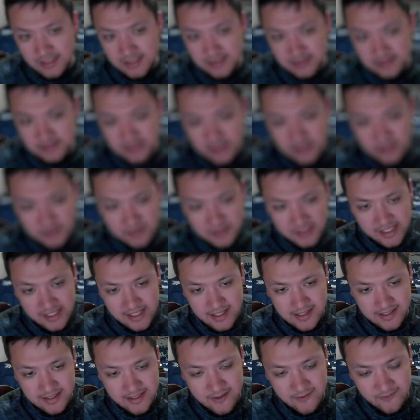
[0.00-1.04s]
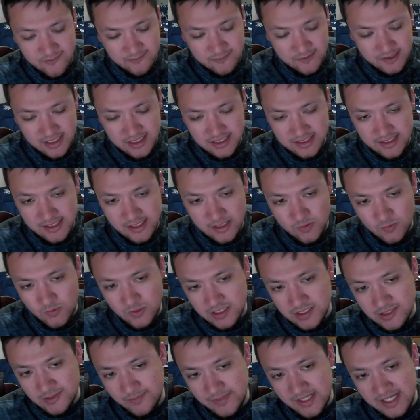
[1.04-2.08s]
Hello again, everyone, and
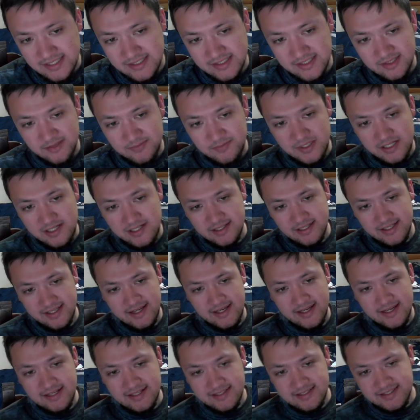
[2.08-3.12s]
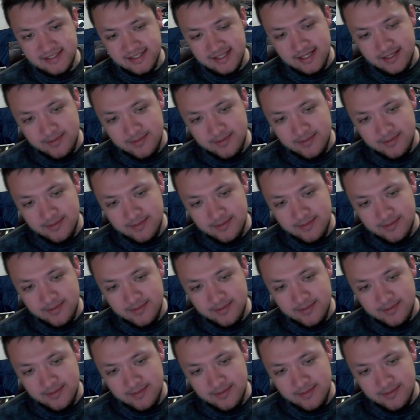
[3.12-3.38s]
welcome back to the podcast.